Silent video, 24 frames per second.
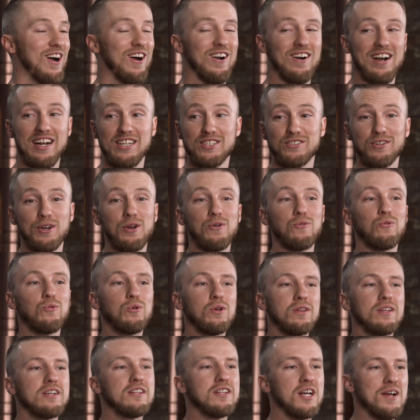All right, so I
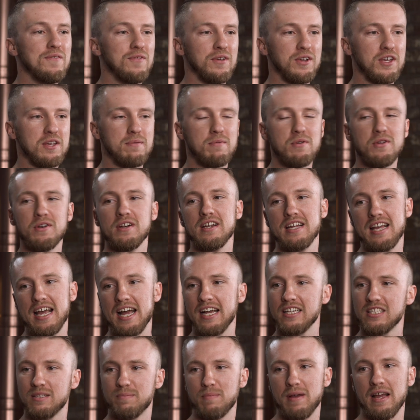really love the community
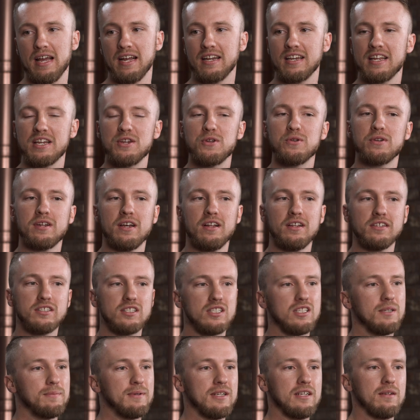aspect. Can you tell
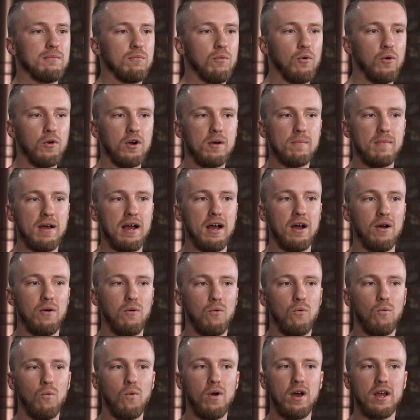us a little bit more
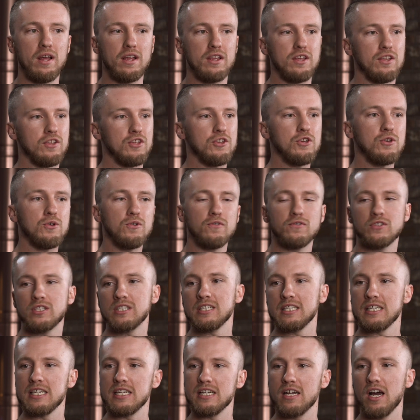about what you've
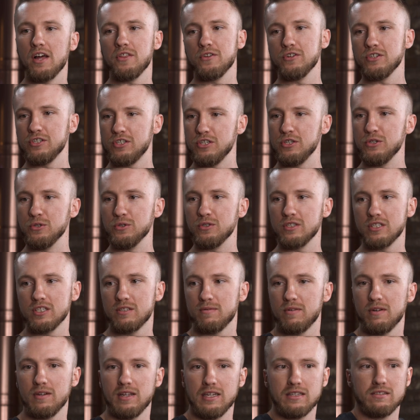seen others use
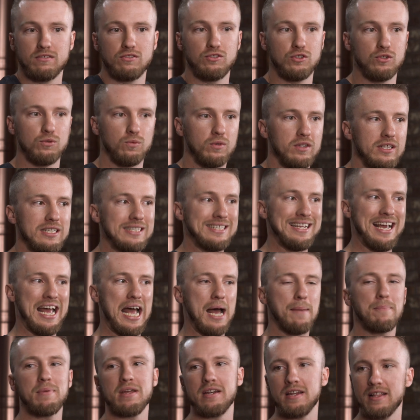as far as to really
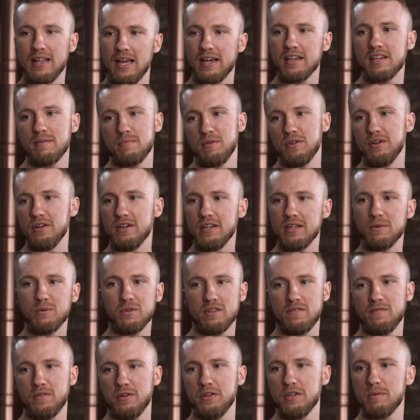tap into that community
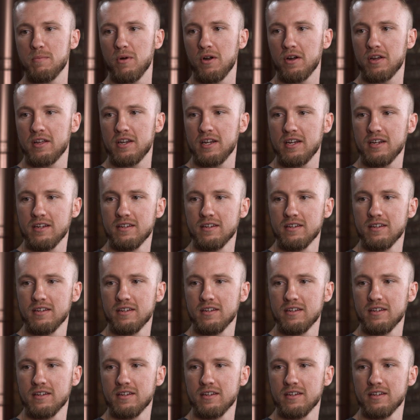with affiliate marketing?